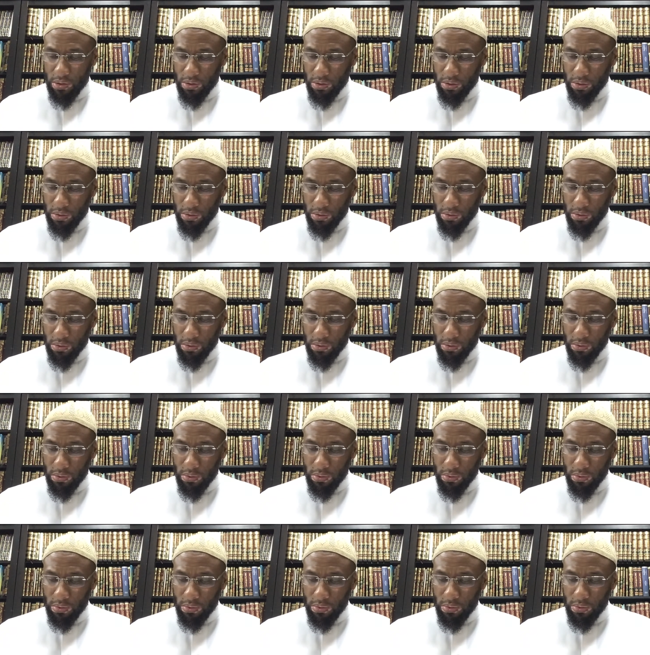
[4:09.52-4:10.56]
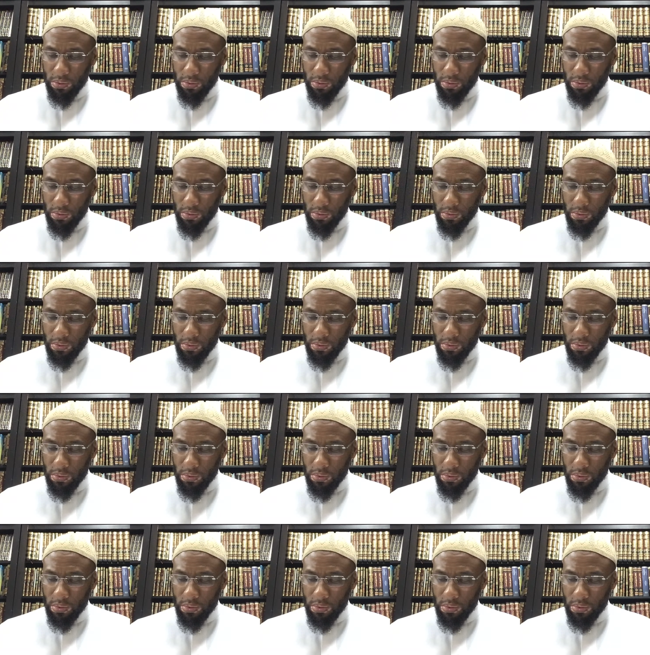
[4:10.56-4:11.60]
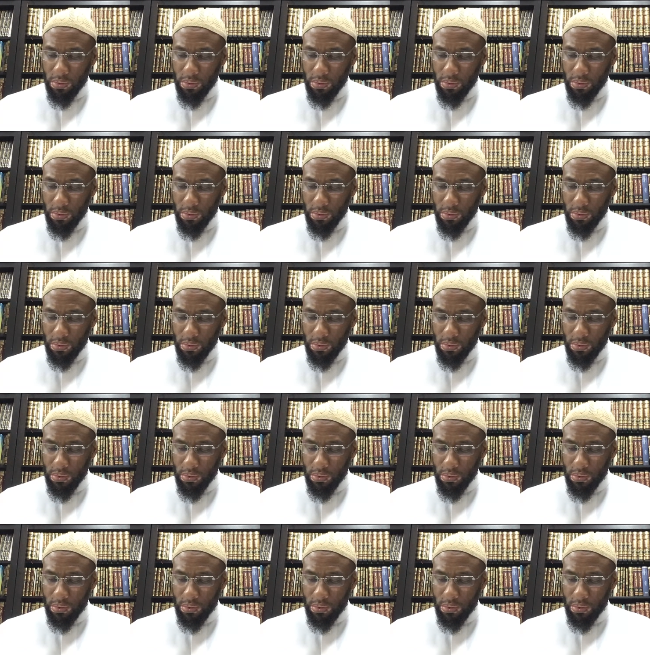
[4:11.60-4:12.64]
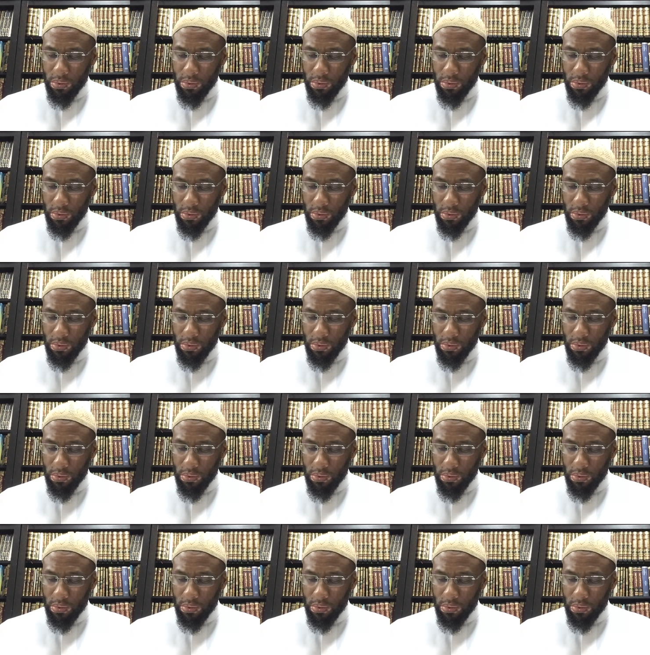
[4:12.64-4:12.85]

[no speech]